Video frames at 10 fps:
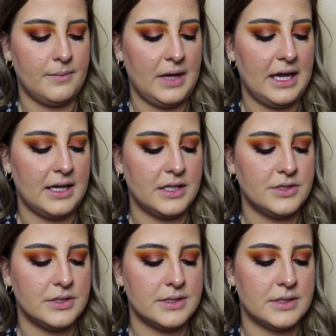and I
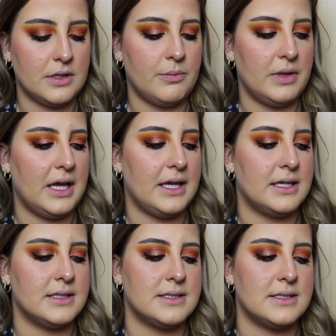just apply
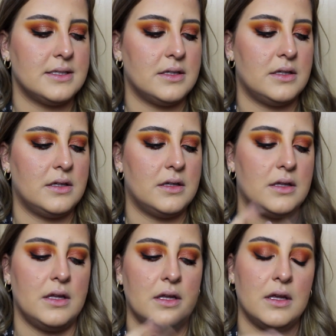it
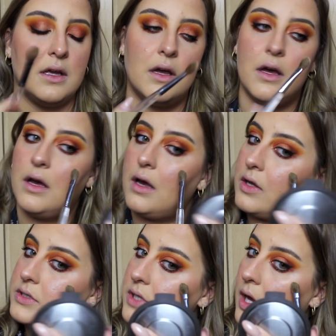
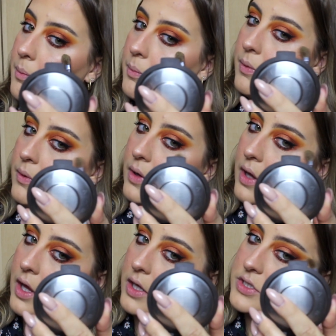on top,
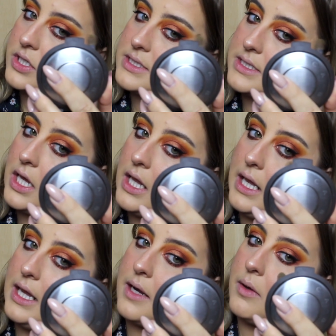just a
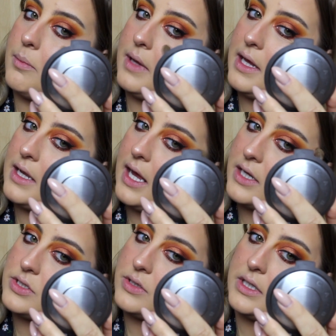little bit,
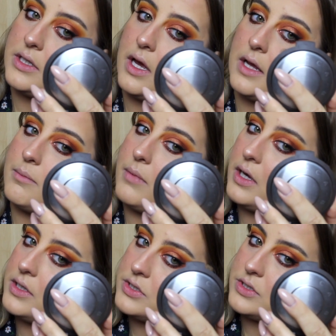actually not
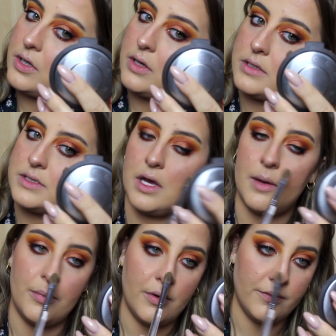much, on
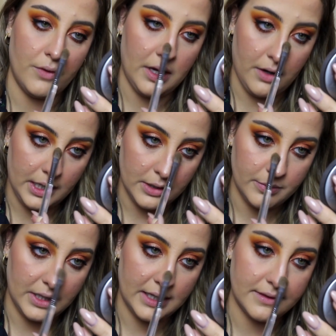top of where I
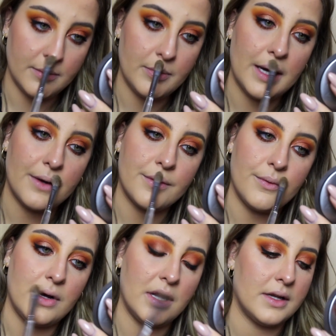applied the powder one.